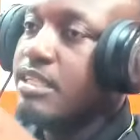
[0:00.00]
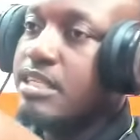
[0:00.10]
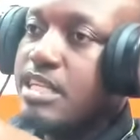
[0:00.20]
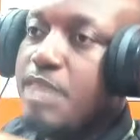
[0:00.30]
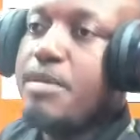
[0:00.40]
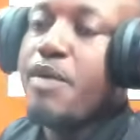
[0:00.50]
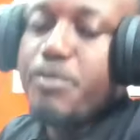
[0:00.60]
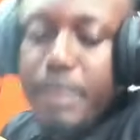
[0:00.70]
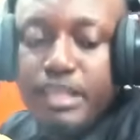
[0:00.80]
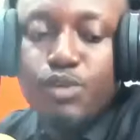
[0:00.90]
be a
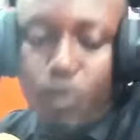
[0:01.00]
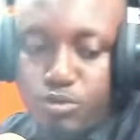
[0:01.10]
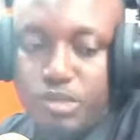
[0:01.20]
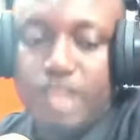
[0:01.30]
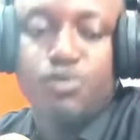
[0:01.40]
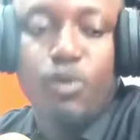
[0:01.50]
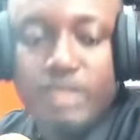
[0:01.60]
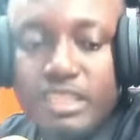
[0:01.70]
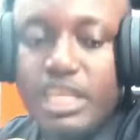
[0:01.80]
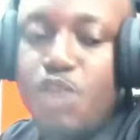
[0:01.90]
remaining contract no
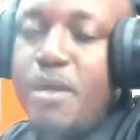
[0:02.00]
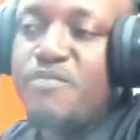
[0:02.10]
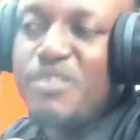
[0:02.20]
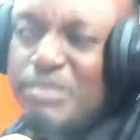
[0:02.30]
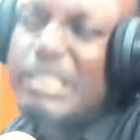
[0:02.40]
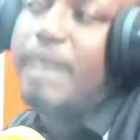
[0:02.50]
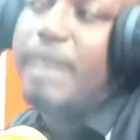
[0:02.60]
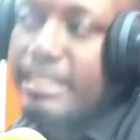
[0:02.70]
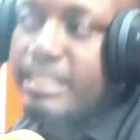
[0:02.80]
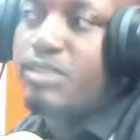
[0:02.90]
just give me fifteen months no.